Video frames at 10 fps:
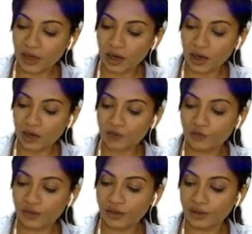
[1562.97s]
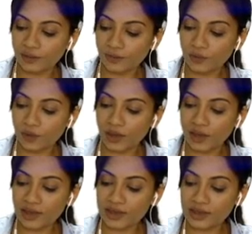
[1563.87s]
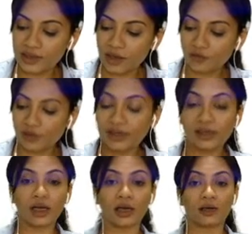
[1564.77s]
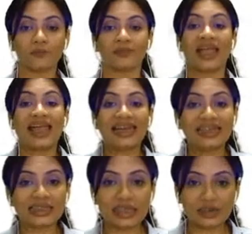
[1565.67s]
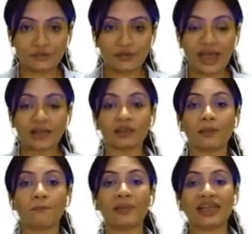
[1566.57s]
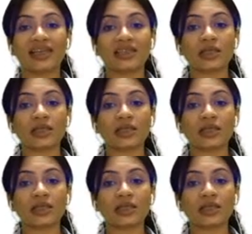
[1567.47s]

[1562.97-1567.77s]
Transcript: artery here? Okay, it's red in color. It is in fact the biggest